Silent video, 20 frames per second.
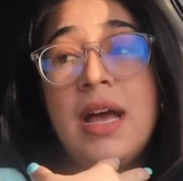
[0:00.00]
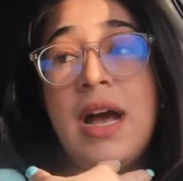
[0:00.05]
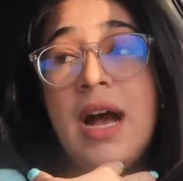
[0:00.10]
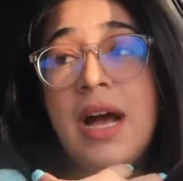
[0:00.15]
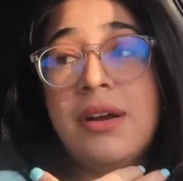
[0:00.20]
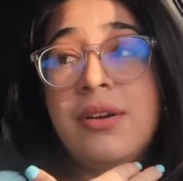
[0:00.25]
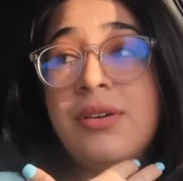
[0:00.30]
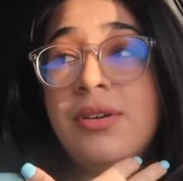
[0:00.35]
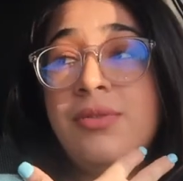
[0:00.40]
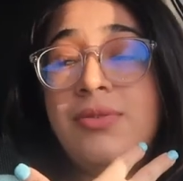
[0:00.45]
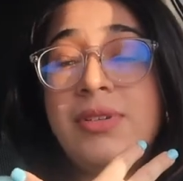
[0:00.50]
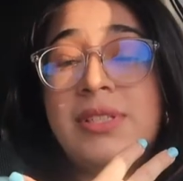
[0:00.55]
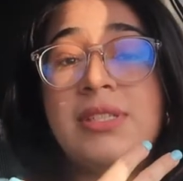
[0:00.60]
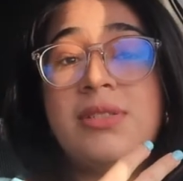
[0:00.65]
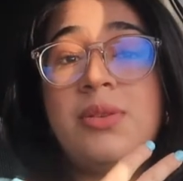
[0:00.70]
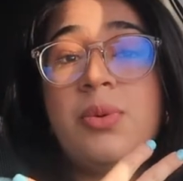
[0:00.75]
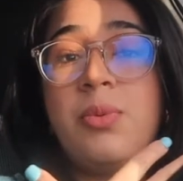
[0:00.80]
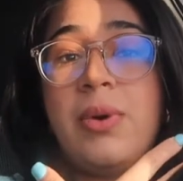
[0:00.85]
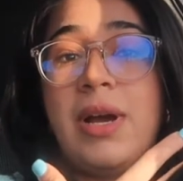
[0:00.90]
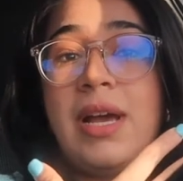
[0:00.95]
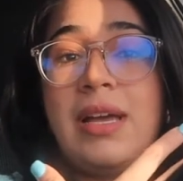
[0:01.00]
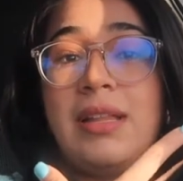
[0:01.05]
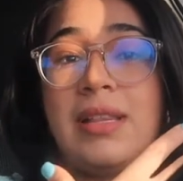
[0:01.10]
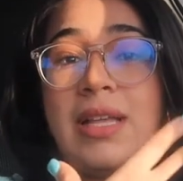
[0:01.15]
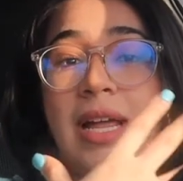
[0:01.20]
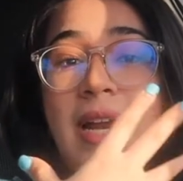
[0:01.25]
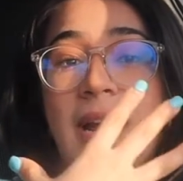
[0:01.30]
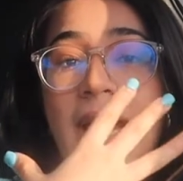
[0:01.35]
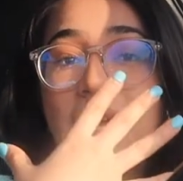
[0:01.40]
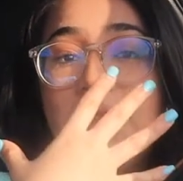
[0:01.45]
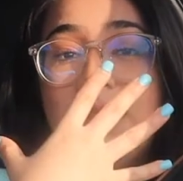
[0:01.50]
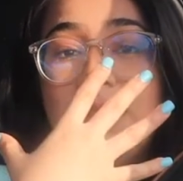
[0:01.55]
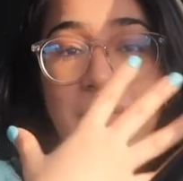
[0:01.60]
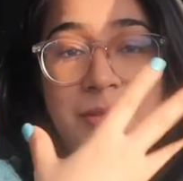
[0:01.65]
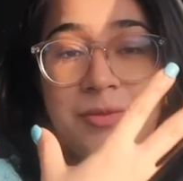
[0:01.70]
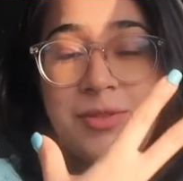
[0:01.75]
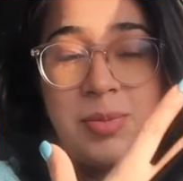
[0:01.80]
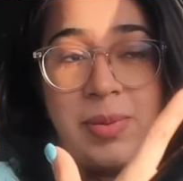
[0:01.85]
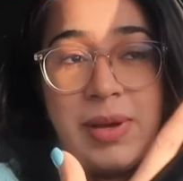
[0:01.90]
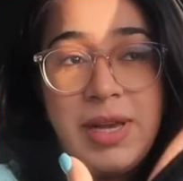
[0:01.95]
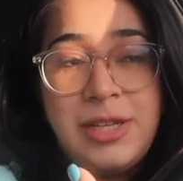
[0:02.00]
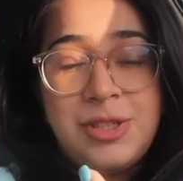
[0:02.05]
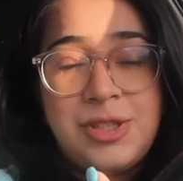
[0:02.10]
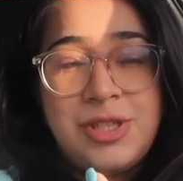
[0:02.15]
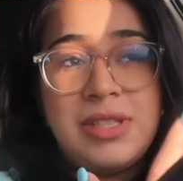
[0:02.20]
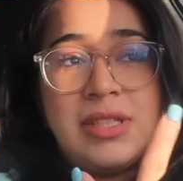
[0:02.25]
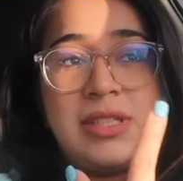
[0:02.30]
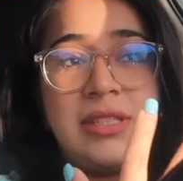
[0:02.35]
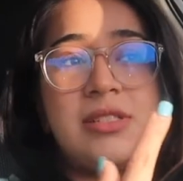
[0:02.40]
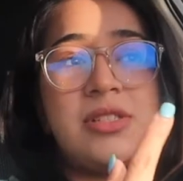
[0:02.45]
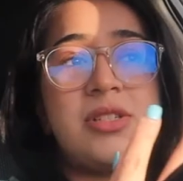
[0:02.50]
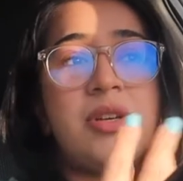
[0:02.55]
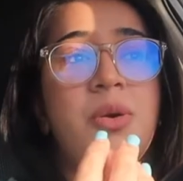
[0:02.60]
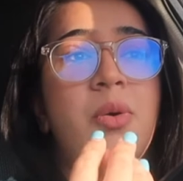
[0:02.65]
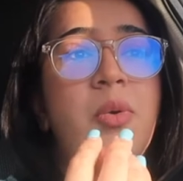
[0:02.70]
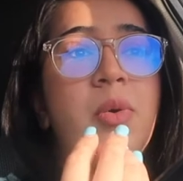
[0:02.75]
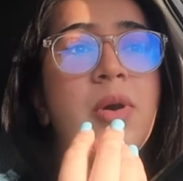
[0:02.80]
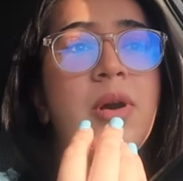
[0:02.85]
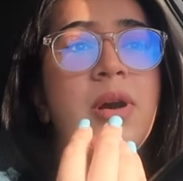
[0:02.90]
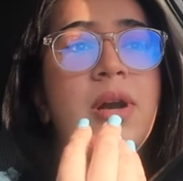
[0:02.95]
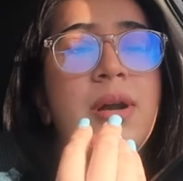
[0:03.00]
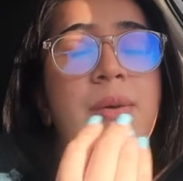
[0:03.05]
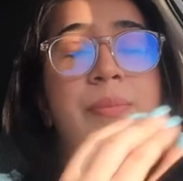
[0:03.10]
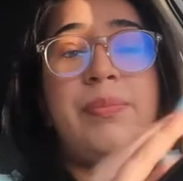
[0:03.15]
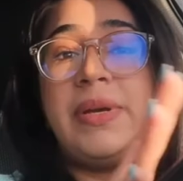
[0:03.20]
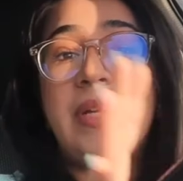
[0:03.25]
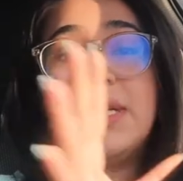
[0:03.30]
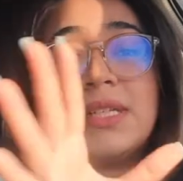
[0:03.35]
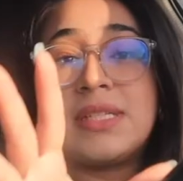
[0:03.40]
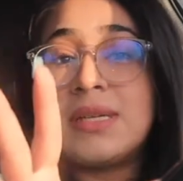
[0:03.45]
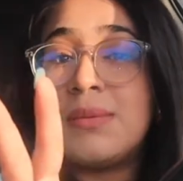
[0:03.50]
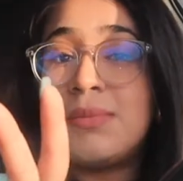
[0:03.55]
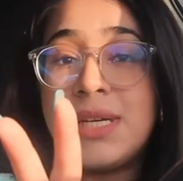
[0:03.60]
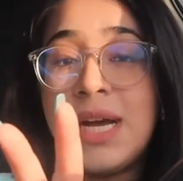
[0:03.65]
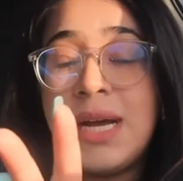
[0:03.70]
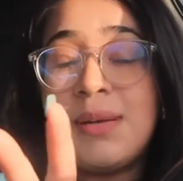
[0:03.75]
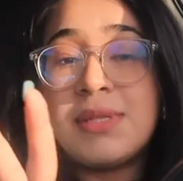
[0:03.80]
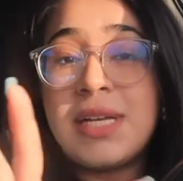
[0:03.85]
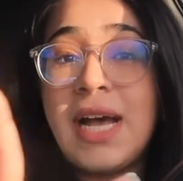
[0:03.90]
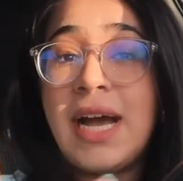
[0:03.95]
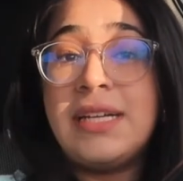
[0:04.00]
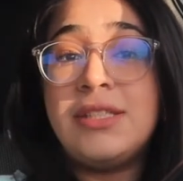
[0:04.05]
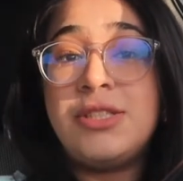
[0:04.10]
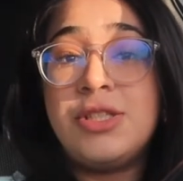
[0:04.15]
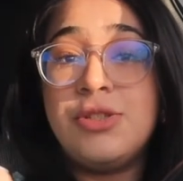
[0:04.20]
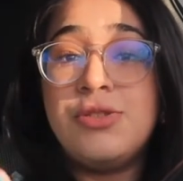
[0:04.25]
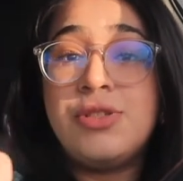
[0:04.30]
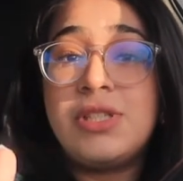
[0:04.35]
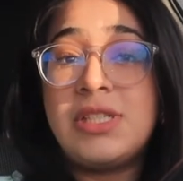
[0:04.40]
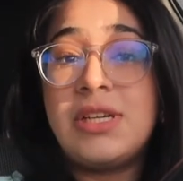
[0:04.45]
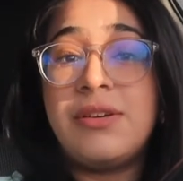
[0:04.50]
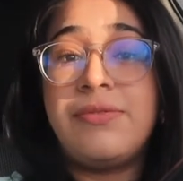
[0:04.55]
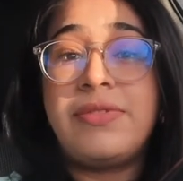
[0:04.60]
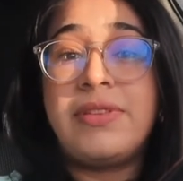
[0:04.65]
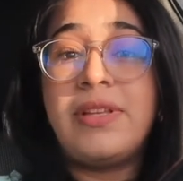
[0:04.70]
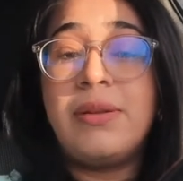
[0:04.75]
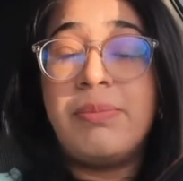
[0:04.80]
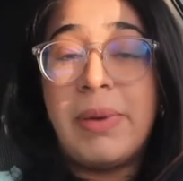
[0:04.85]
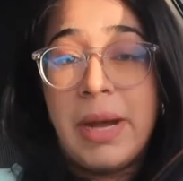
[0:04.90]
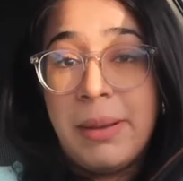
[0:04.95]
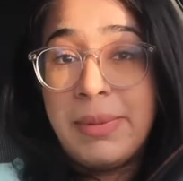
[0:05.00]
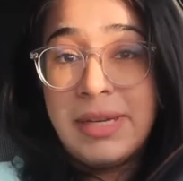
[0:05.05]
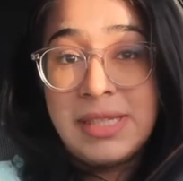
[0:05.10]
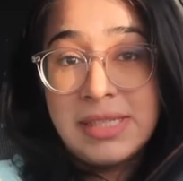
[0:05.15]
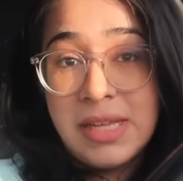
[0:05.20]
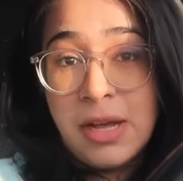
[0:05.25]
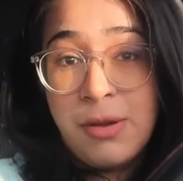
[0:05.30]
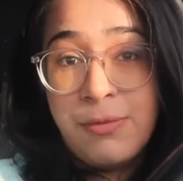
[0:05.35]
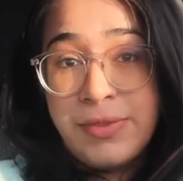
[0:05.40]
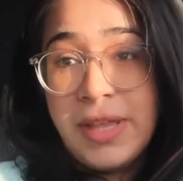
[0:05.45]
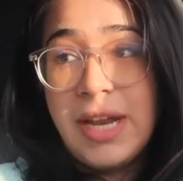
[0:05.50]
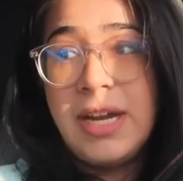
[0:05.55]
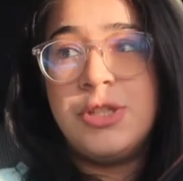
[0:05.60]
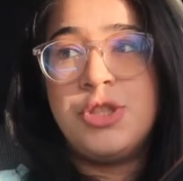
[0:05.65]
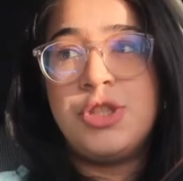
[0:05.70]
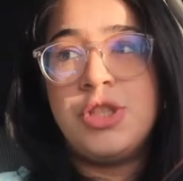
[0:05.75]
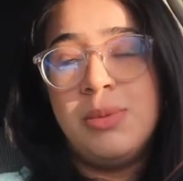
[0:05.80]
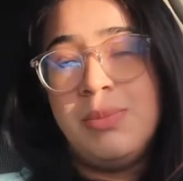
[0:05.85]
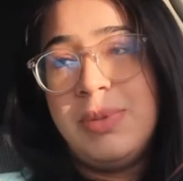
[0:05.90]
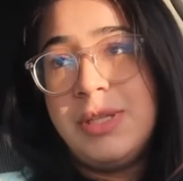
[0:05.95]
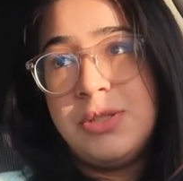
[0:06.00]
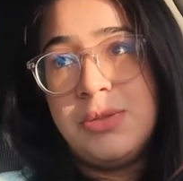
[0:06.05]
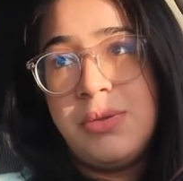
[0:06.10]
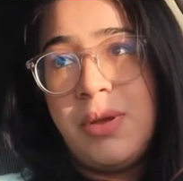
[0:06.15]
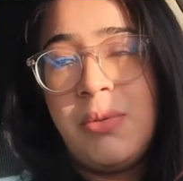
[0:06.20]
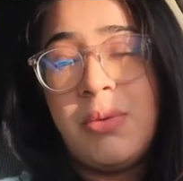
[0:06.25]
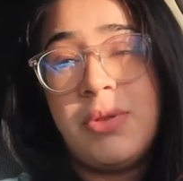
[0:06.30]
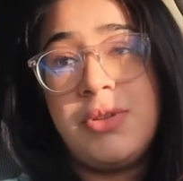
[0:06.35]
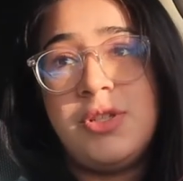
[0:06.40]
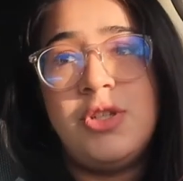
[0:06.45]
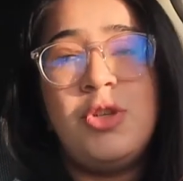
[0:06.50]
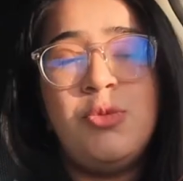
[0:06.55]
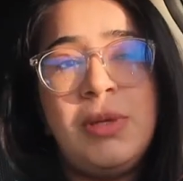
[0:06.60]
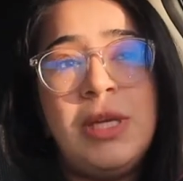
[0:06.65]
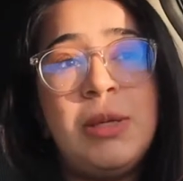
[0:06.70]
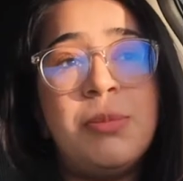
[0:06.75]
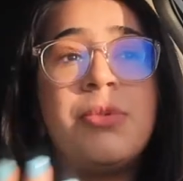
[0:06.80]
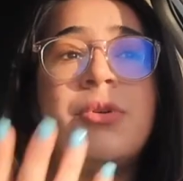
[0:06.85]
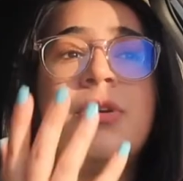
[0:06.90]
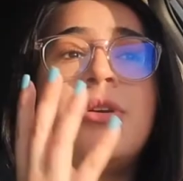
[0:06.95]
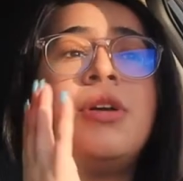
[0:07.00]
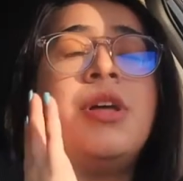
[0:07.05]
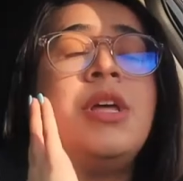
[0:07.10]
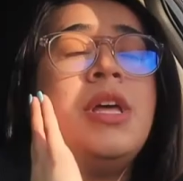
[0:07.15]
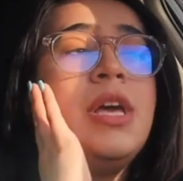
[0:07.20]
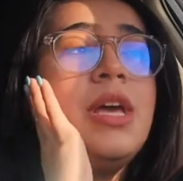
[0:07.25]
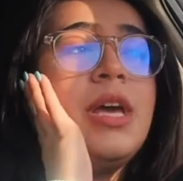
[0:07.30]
I don't know if it's the way that I lift patients or because sometimes I do stuff by myself that I should be doing with two people